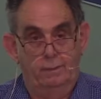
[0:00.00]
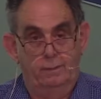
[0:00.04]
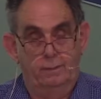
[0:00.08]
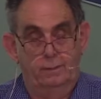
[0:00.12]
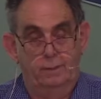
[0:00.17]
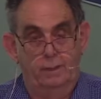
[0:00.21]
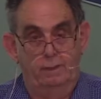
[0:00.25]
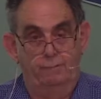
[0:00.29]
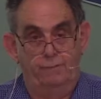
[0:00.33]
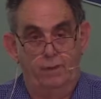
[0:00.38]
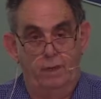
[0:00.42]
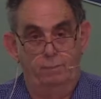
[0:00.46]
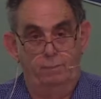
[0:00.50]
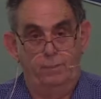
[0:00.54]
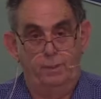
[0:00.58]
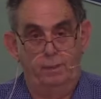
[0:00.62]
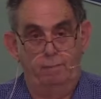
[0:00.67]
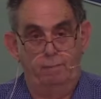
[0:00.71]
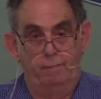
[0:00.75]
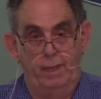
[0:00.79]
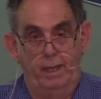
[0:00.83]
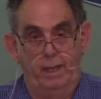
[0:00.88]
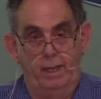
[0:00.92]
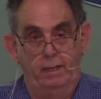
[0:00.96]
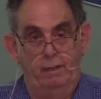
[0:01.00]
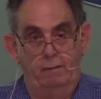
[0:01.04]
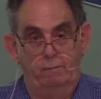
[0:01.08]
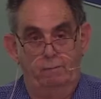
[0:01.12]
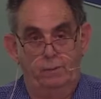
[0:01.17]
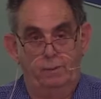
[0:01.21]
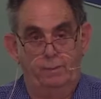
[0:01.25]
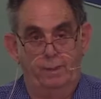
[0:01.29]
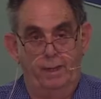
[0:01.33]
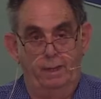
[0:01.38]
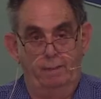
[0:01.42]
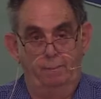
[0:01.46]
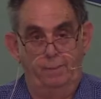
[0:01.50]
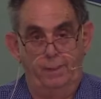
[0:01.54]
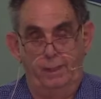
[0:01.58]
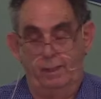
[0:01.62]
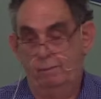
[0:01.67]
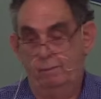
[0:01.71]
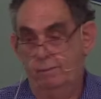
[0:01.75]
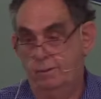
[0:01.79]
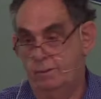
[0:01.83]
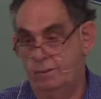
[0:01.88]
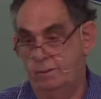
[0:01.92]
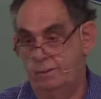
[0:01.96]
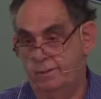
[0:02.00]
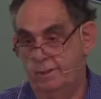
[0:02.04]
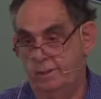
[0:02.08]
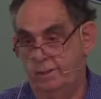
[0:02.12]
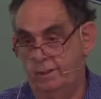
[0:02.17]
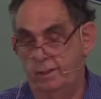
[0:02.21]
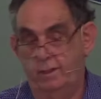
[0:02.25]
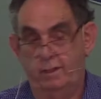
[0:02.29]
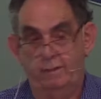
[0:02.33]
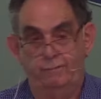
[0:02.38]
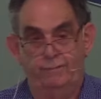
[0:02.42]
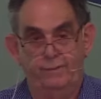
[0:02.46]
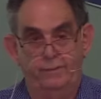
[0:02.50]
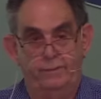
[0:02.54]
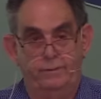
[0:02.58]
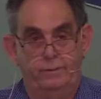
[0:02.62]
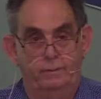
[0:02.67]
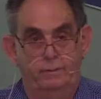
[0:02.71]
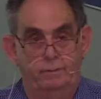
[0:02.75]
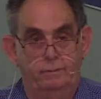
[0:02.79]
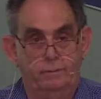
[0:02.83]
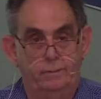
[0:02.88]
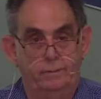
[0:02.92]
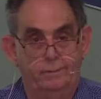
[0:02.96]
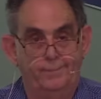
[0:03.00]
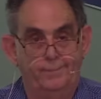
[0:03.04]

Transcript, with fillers: If I put a man and a woman up here, would you see the differences?